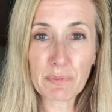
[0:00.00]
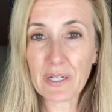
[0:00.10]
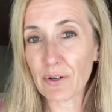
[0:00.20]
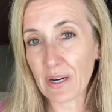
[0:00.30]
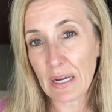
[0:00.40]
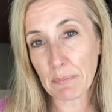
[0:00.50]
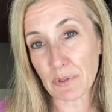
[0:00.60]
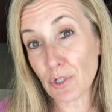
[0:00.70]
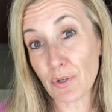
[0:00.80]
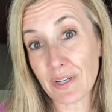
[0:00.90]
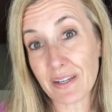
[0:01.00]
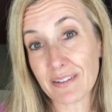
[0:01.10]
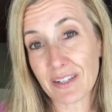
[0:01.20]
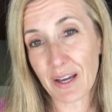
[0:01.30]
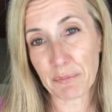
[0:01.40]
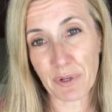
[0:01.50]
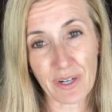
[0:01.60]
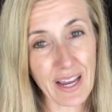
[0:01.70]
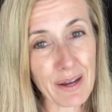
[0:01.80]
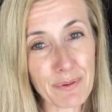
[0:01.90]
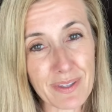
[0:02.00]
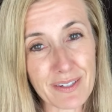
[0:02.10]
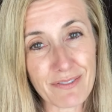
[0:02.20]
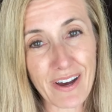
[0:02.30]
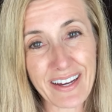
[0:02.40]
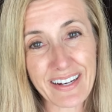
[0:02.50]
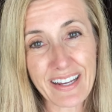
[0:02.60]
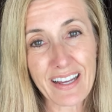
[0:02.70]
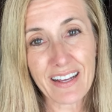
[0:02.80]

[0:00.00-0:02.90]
to be a great opportunity to communicate with the divine